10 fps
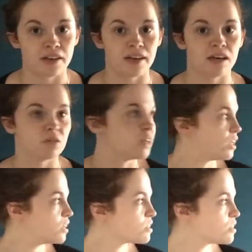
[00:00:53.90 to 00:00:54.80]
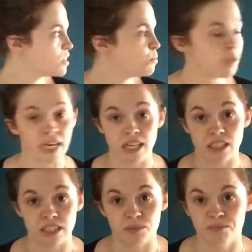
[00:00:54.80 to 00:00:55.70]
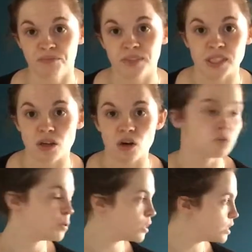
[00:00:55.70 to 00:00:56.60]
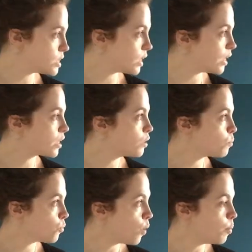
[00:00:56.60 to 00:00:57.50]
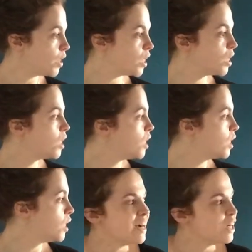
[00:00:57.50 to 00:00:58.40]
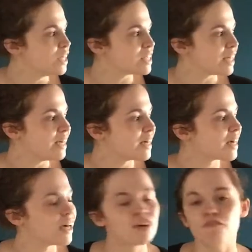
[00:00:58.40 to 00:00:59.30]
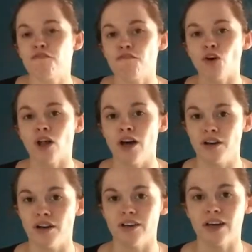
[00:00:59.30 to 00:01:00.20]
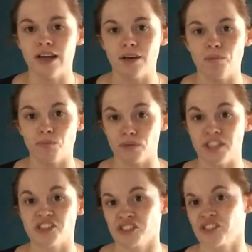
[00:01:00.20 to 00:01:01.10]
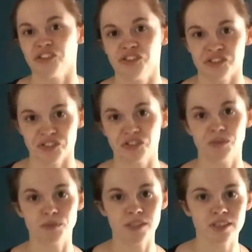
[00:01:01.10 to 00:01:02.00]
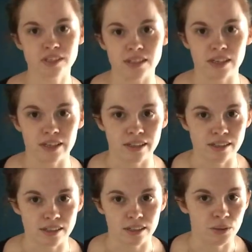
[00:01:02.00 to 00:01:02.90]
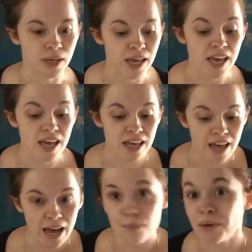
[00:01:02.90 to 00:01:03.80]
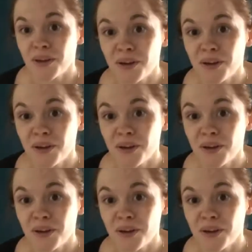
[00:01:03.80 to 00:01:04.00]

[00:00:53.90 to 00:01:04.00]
Now it's peeing it down. It's horrible. It's like proper, it's like full-on British thunderstorms today, so happy